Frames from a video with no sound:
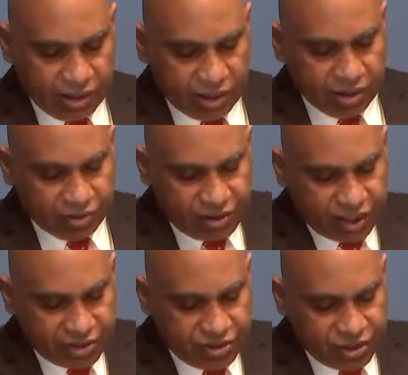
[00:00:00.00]
He
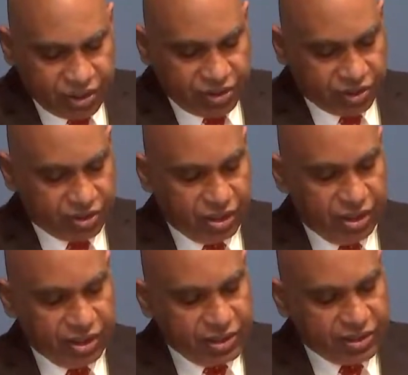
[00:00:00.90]
rejects Jesus,
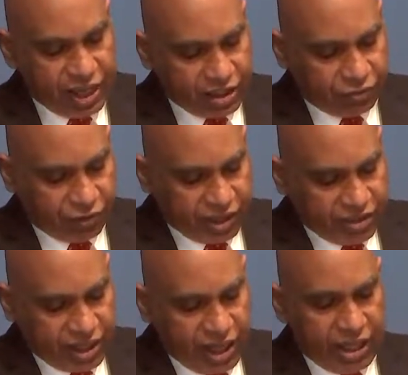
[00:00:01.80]
his
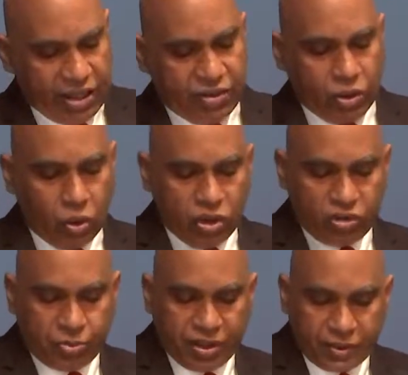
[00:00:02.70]
sacrifice, and the Holy
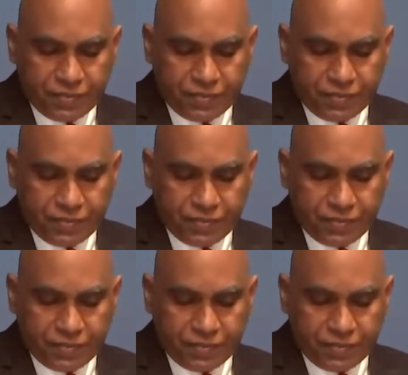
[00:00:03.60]
Spirit.